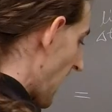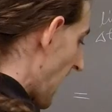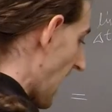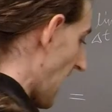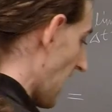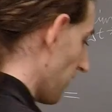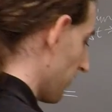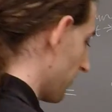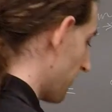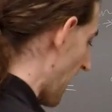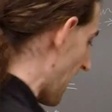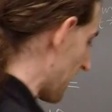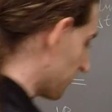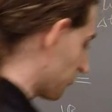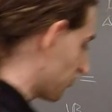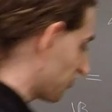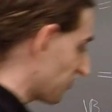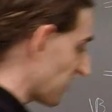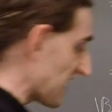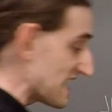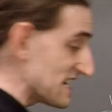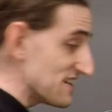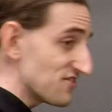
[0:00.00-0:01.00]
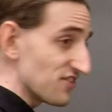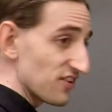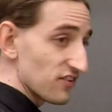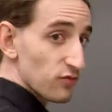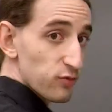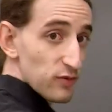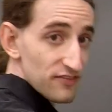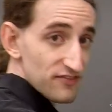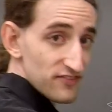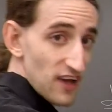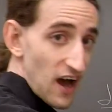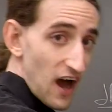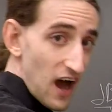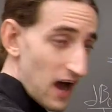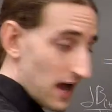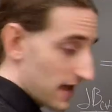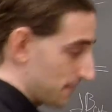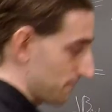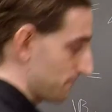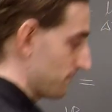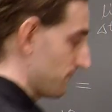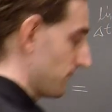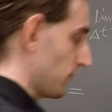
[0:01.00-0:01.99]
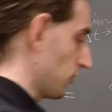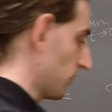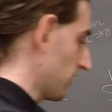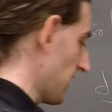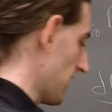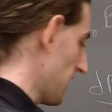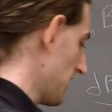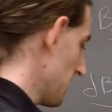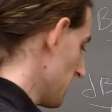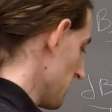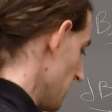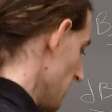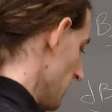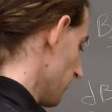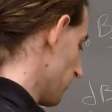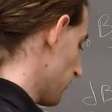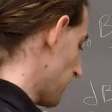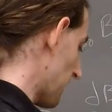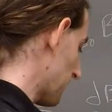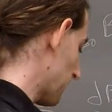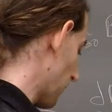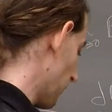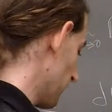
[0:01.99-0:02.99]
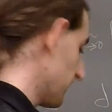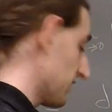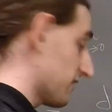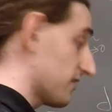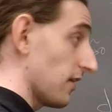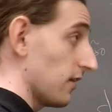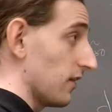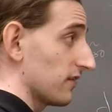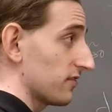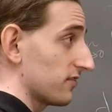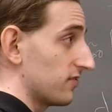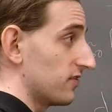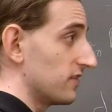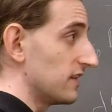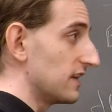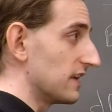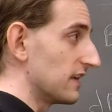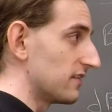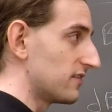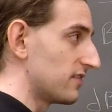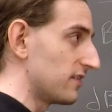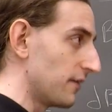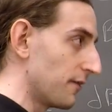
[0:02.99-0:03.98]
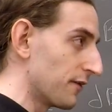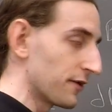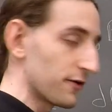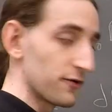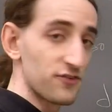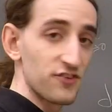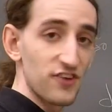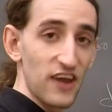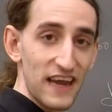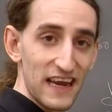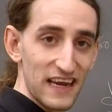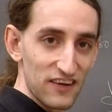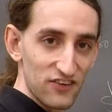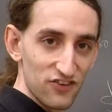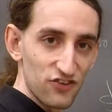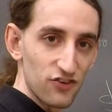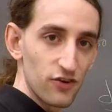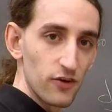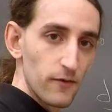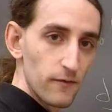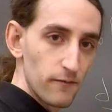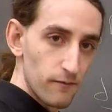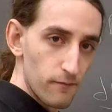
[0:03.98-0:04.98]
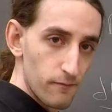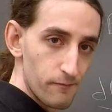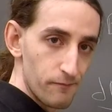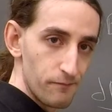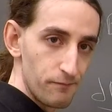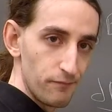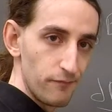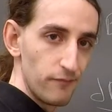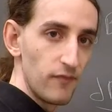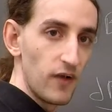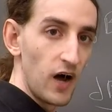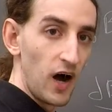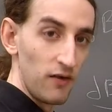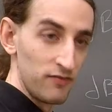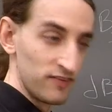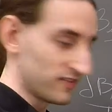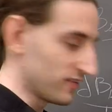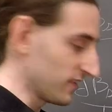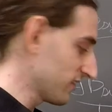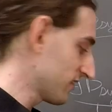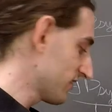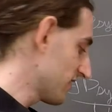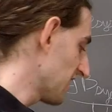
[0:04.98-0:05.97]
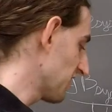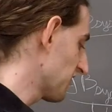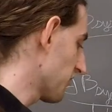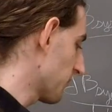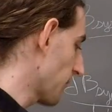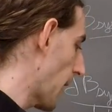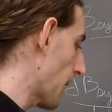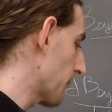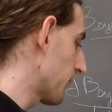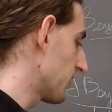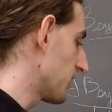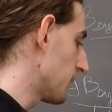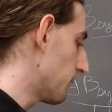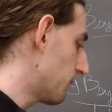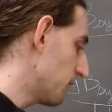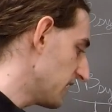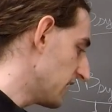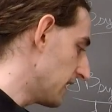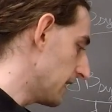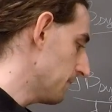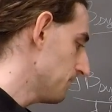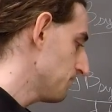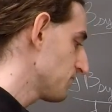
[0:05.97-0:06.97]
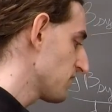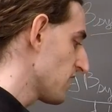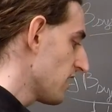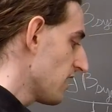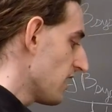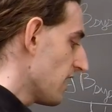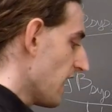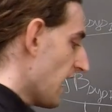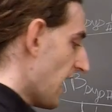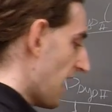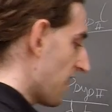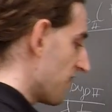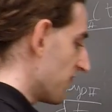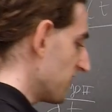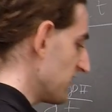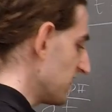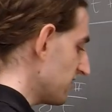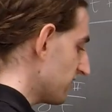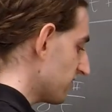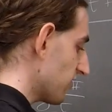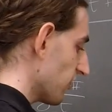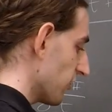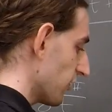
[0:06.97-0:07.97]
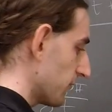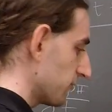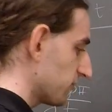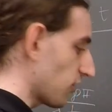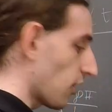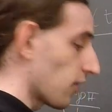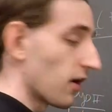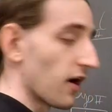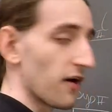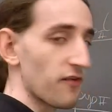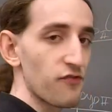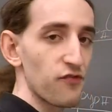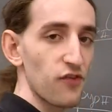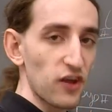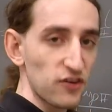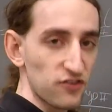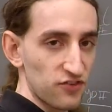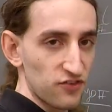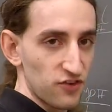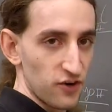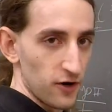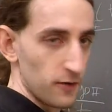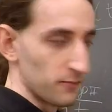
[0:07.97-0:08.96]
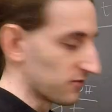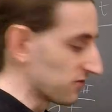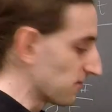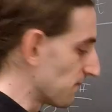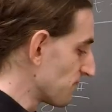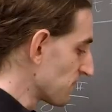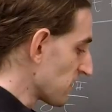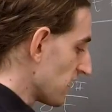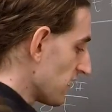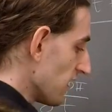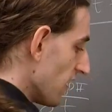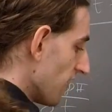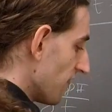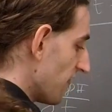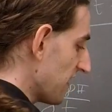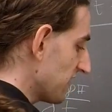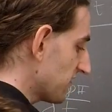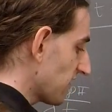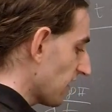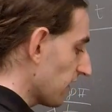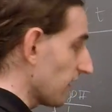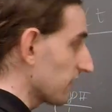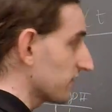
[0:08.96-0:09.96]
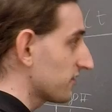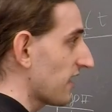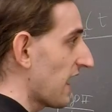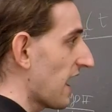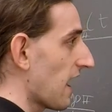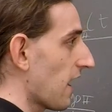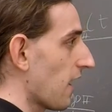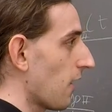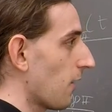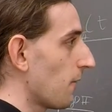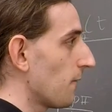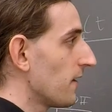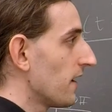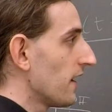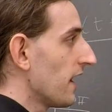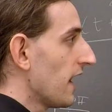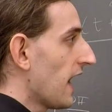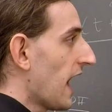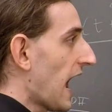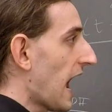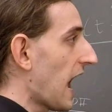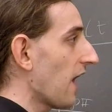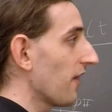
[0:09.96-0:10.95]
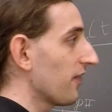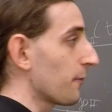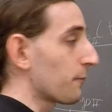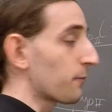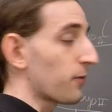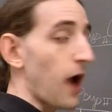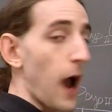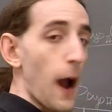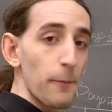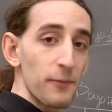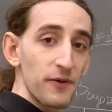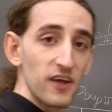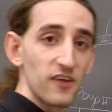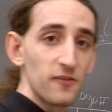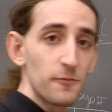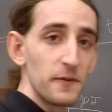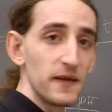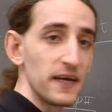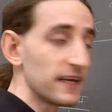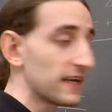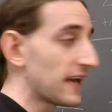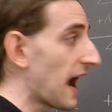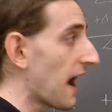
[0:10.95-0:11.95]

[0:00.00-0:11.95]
how that changes with time, okay? So that's going to tell us the interior change of this extensive property B. And these terms are our flux terms. They tell us how the property is being